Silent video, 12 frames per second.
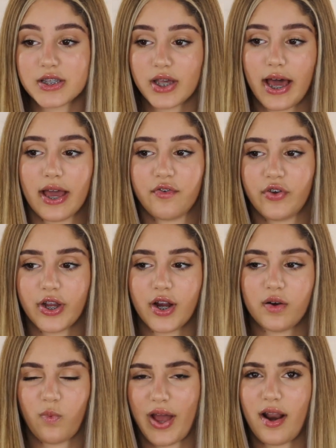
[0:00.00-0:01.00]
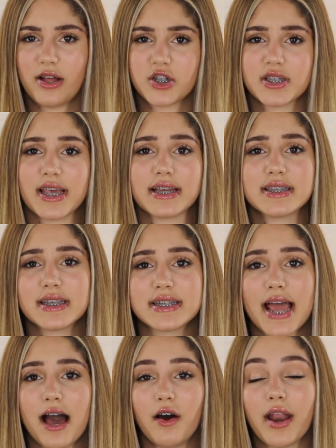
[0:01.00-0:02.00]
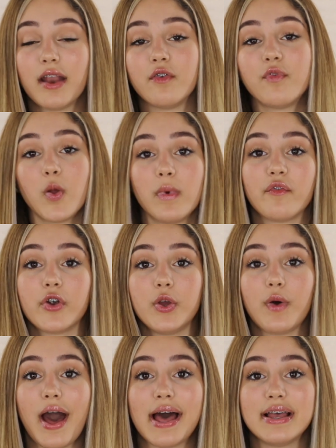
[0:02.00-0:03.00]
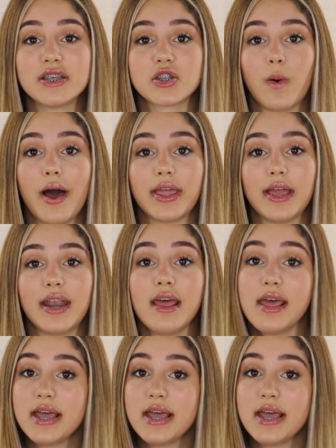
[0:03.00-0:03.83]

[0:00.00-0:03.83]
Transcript: so I figured why not just sit down and film it for you guys so I can